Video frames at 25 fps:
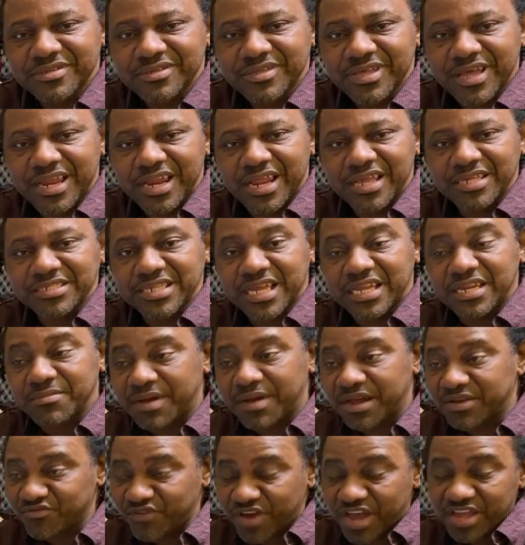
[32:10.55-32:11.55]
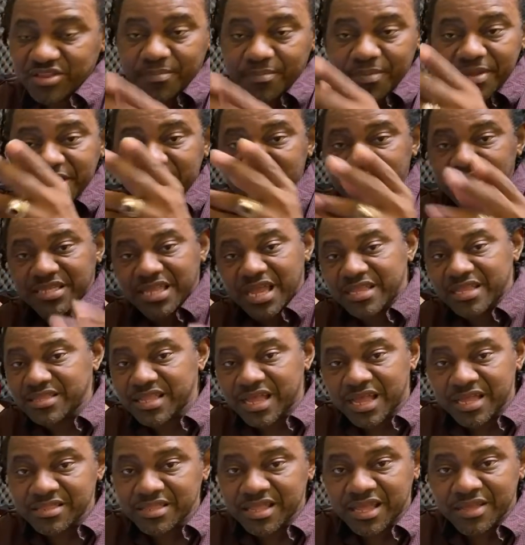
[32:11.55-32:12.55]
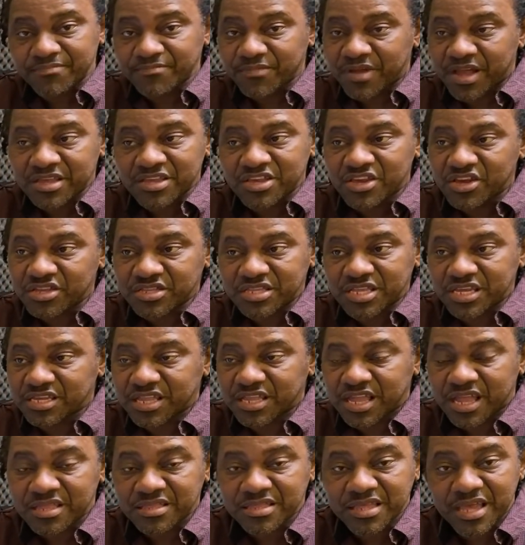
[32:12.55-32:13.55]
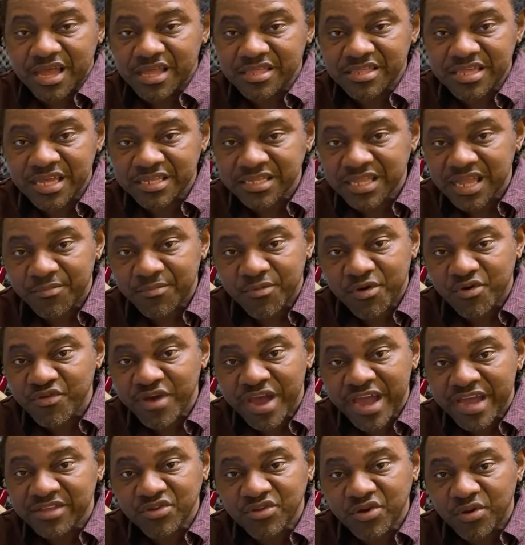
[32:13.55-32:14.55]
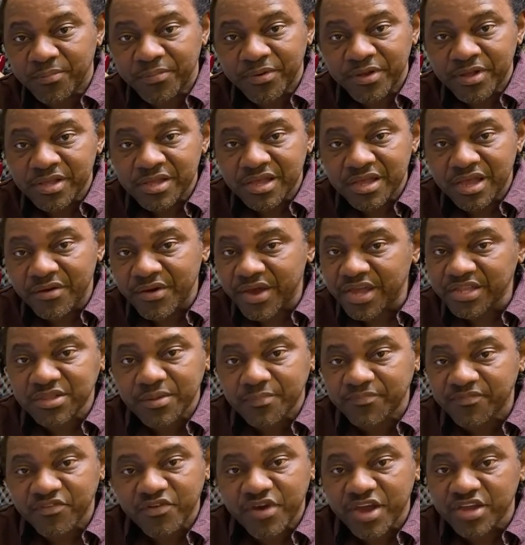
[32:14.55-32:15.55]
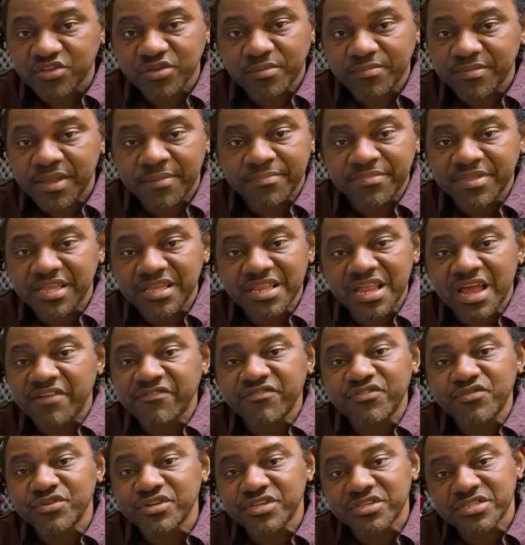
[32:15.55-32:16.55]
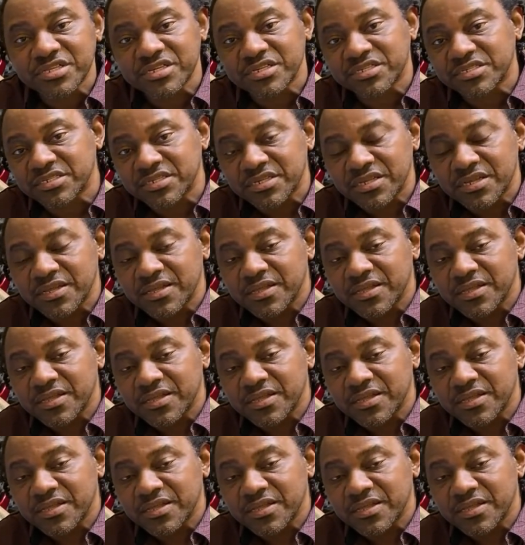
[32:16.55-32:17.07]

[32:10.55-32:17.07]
You understand the man write up a ticket and, and, and, and get a ticket and charge you talk about write up. Write up for write up. Them think they are foolishness.